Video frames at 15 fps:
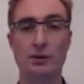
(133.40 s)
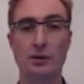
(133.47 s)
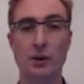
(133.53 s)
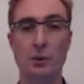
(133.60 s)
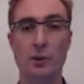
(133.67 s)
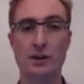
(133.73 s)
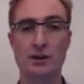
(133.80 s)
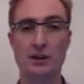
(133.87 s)

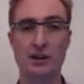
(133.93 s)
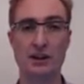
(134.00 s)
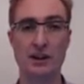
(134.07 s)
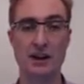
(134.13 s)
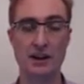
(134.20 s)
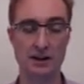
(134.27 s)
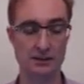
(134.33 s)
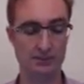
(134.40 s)
request it
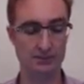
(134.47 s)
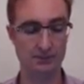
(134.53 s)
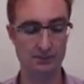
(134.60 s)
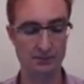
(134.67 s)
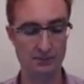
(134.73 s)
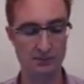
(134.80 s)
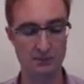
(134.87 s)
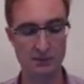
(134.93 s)
again.
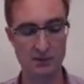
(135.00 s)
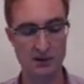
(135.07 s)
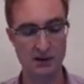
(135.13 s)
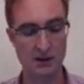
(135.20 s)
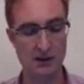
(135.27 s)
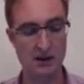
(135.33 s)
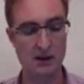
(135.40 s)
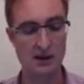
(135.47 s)

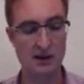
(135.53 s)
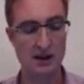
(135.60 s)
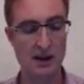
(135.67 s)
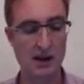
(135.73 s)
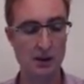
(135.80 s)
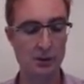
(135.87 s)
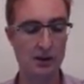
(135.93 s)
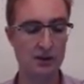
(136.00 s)

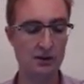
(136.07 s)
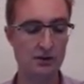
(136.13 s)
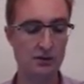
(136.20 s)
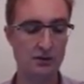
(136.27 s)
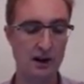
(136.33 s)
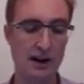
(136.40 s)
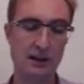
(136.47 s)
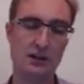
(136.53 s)
How are we going to do
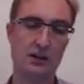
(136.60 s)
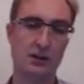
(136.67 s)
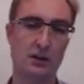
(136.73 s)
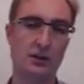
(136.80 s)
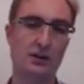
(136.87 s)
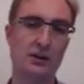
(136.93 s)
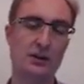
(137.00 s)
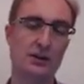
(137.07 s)
that
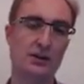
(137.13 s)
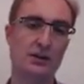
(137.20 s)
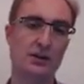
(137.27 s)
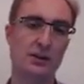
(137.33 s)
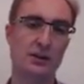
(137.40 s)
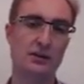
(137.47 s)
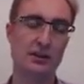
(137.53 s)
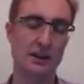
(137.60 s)
though? This is
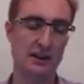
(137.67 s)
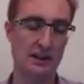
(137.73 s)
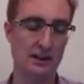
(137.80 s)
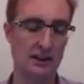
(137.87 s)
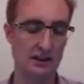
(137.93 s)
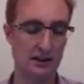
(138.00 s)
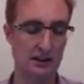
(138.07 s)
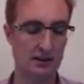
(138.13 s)
sort of
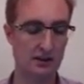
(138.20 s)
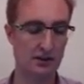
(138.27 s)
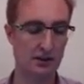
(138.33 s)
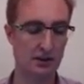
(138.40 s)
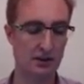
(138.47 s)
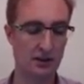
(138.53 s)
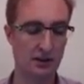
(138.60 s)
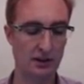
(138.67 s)
getting a little
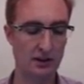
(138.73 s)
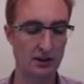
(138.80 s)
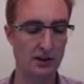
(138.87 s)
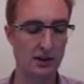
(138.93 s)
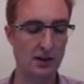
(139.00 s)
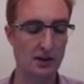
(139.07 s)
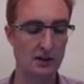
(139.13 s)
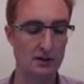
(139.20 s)
circular.
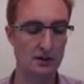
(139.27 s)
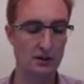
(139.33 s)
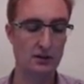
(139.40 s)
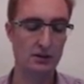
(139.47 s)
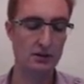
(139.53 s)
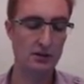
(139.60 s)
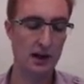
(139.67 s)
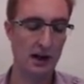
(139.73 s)
To
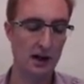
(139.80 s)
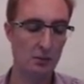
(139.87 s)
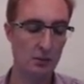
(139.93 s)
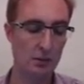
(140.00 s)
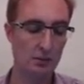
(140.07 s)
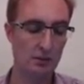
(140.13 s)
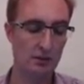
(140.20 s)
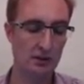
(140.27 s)
do that, we
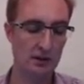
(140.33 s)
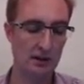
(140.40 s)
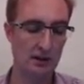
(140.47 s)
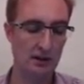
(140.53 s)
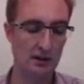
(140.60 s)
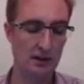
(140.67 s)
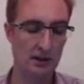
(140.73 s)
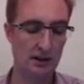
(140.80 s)
would
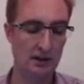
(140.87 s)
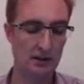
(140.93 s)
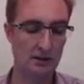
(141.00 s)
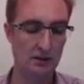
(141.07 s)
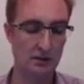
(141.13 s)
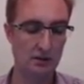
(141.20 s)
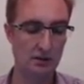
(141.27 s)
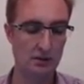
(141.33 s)
really like to
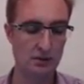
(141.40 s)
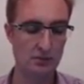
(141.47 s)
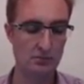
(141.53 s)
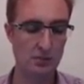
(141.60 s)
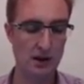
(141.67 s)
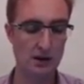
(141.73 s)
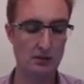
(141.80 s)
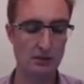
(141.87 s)
use
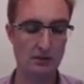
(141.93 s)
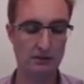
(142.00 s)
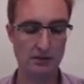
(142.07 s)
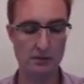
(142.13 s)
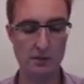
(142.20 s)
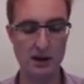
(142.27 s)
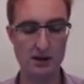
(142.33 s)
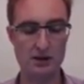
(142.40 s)
meta
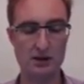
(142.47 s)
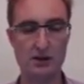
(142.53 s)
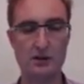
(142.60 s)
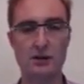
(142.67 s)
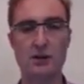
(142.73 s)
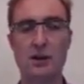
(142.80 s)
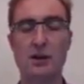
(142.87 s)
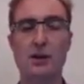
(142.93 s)

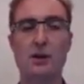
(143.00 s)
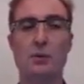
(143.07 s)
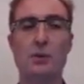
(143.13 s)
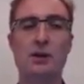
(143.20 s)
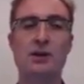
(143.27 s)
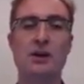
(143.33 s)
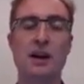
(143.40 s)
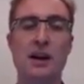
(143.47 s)
information
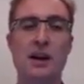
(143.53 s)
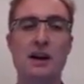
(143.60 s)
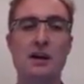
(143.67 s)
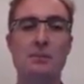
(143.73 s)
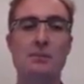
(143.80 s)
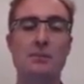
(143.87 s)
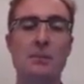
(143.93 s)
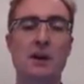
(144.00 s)
which
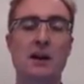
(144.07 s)
came